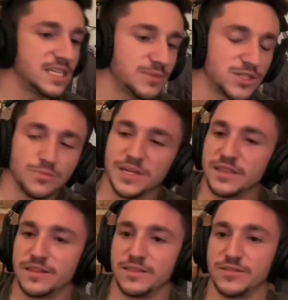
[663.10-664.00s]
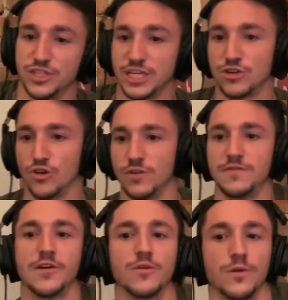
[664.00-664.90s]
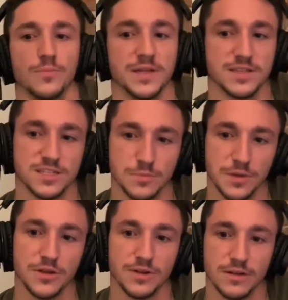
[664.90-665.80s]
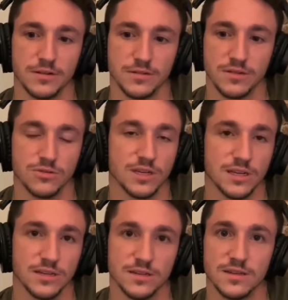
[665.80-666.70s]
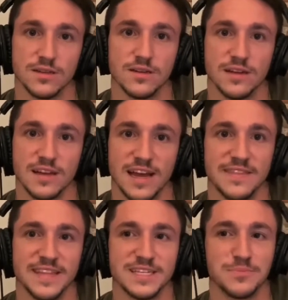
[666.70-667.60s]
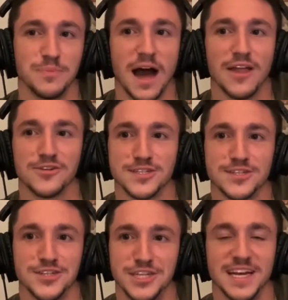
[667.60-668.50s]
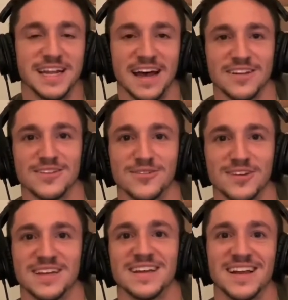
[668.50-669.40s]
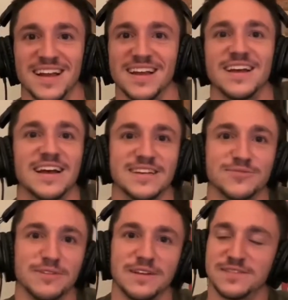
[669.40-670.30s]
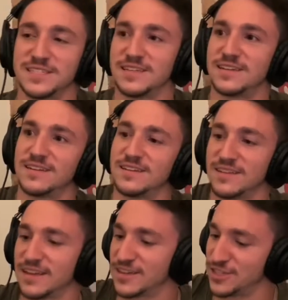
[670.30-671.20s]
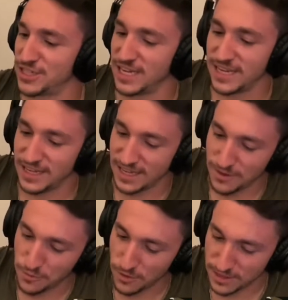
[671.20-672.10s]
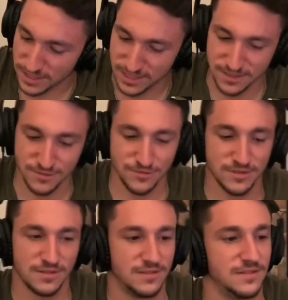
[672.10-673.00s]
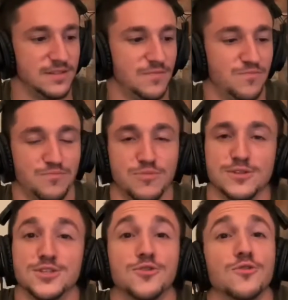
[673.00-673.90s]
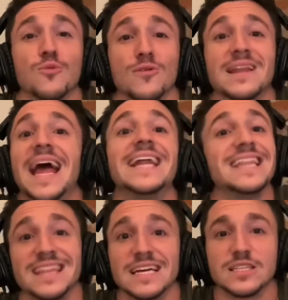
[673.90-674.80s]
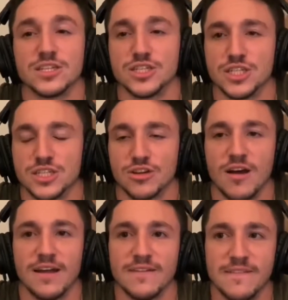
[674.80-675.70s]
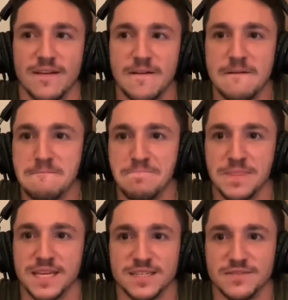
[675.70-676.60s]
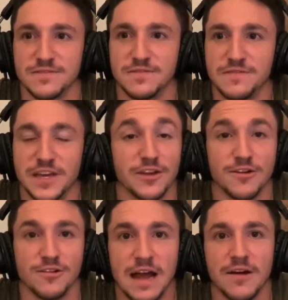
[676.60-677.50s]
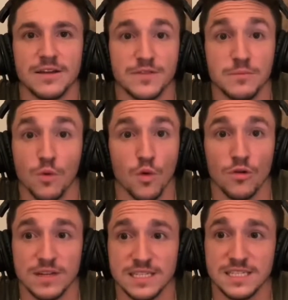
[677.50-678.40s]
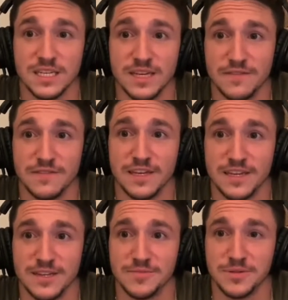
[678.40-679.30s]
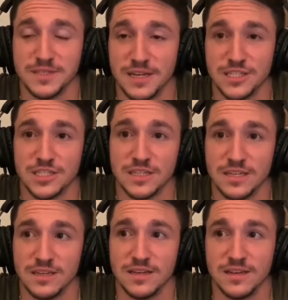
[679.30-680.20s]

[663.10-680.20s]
seems to be. She could very well be the superior Loki. And this bothers the shit out of Loki, as we have seen. Like, she, he, he wants to uh, pursue her more than anything to just kind of figure her out even more and see if he can potentially